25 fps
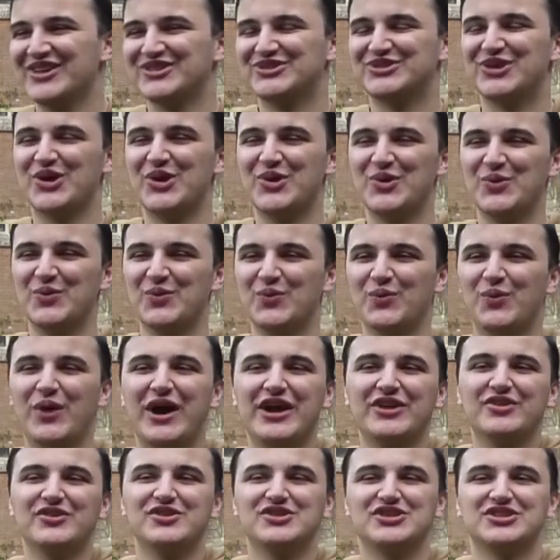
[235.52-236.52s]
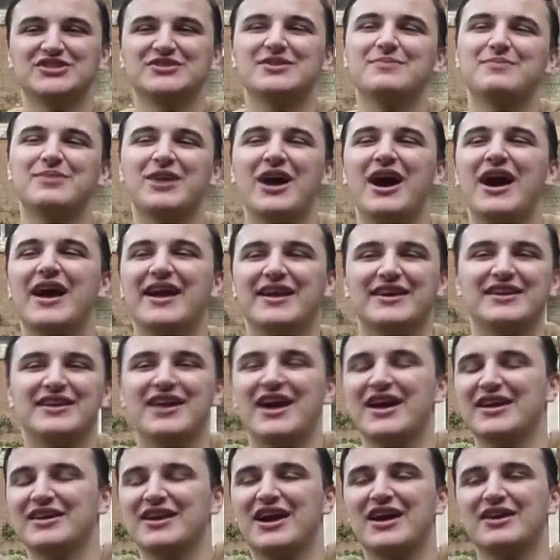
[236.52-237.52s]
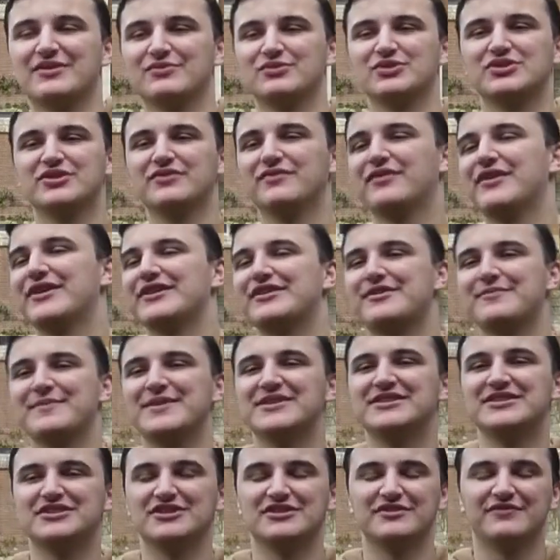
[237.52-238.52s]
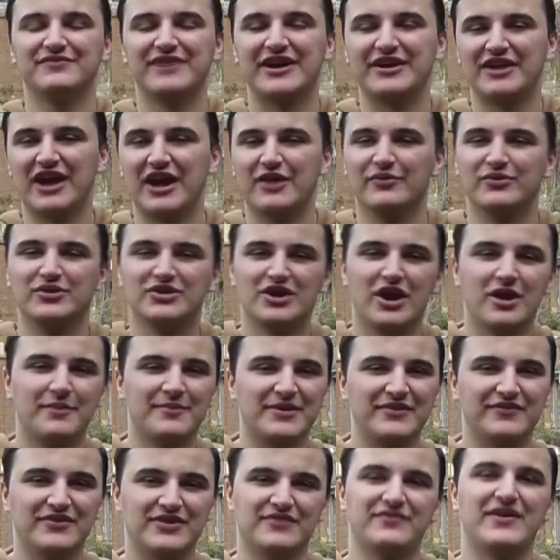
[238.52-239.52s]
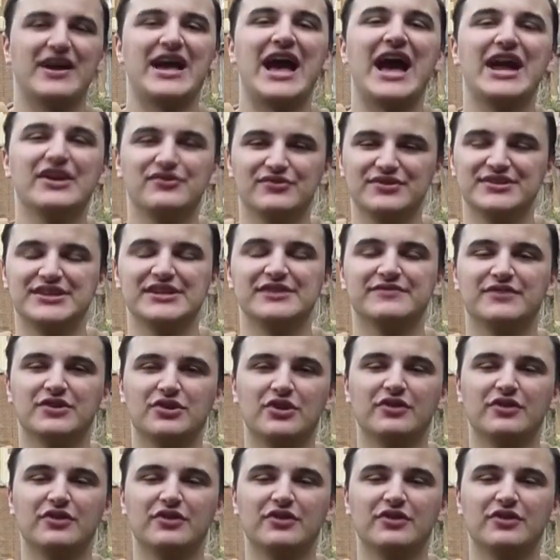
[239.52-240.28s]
So why not just apply? And I wasn't very committed to the fact that I would come even if I had received an